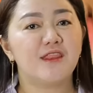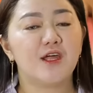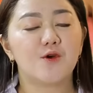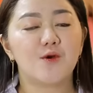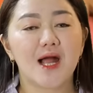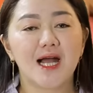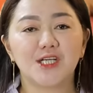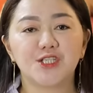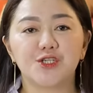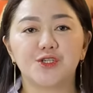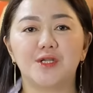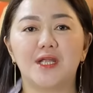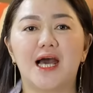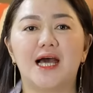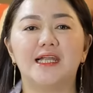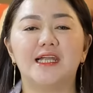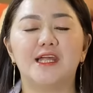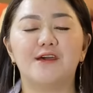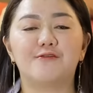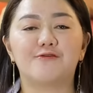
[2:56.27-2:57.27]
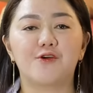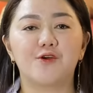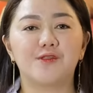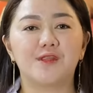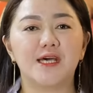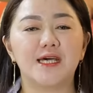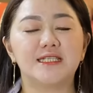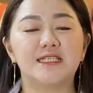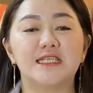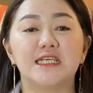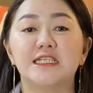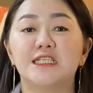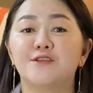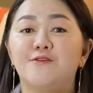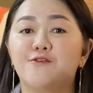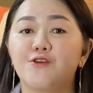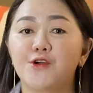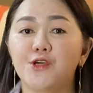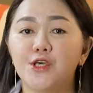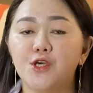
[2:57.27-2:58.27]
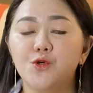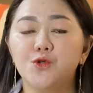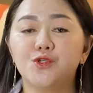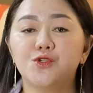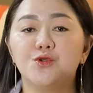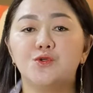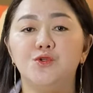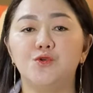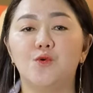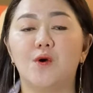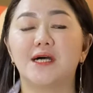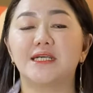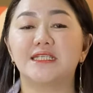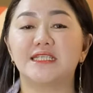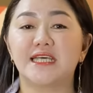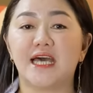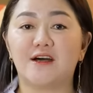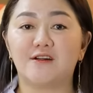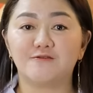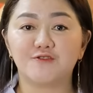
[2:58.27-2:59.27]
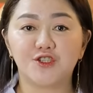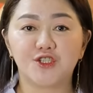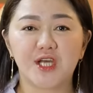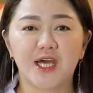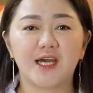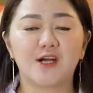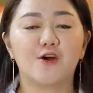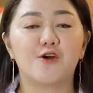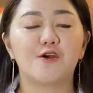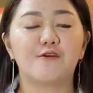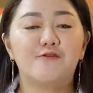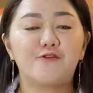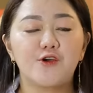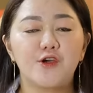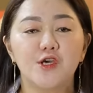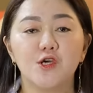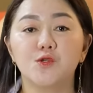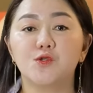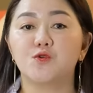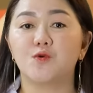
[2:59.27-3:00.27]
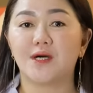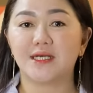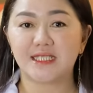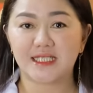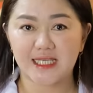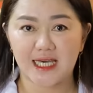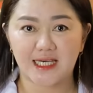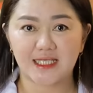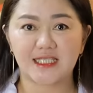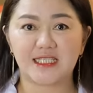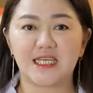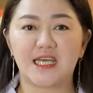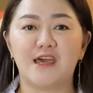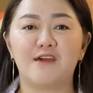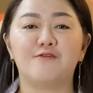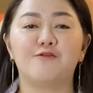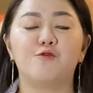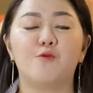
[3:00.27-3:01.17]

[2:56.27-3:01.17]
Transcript: and the rationale for this is for you to do a self check or for you to assess if